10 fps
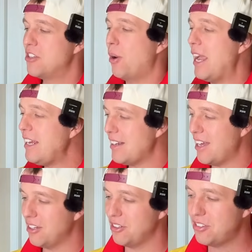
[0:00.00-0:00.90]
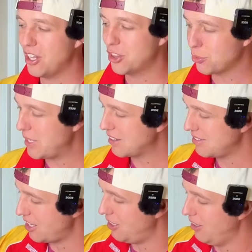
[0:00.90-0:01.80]
So $8,
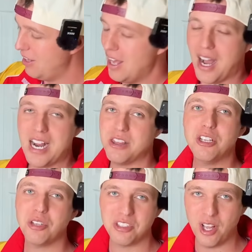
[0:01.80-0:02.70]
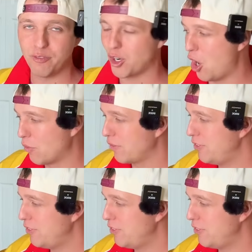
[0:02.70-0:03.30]
3XL. This will sell for over